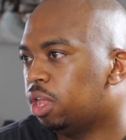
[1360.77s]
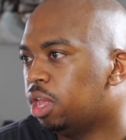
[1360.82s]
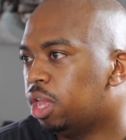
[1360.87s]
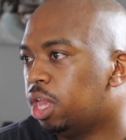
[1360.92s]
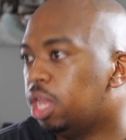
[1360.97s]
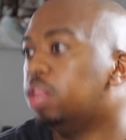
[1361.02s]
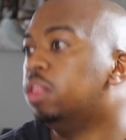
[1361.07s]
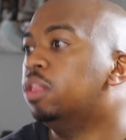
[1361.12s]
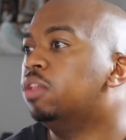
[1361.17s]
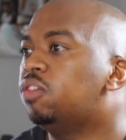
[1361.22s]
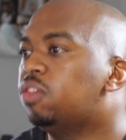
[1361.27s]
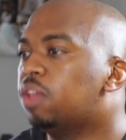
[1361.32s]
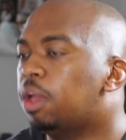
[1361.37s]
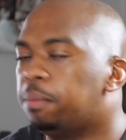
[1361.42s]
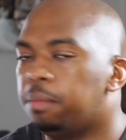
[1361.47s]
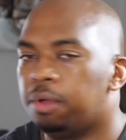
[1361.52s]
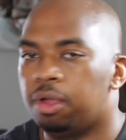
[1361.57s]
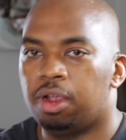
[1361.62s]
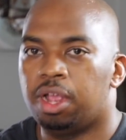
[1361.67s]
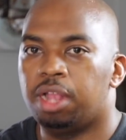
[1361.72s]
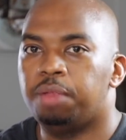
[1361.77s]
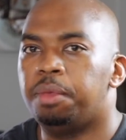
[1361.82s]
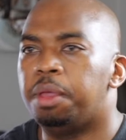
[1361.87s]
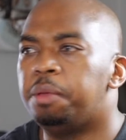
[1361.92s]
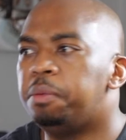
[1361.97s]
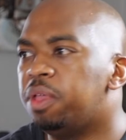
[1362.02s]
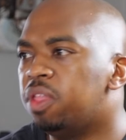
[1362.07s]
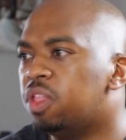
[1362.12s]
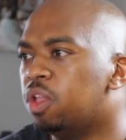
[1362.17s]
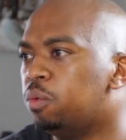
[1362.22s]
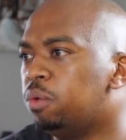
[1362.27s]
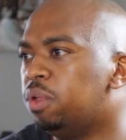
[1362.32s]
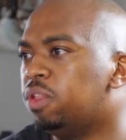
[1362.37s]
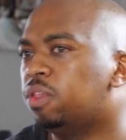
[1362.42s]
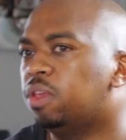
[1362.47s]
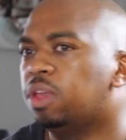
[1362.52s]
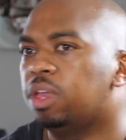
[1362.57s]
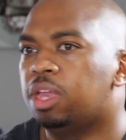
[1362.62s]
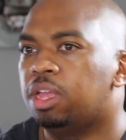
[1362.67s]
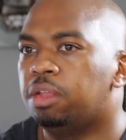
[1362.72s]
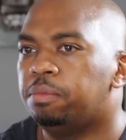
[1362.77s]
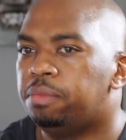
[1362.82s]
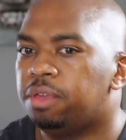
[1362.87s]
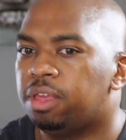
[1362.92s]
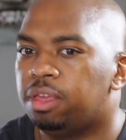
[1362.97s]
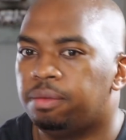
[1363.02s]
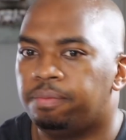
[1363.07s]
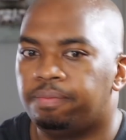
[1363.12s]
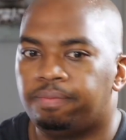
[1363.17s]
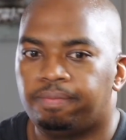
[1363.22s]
in the summer, and maybe in the winter can be,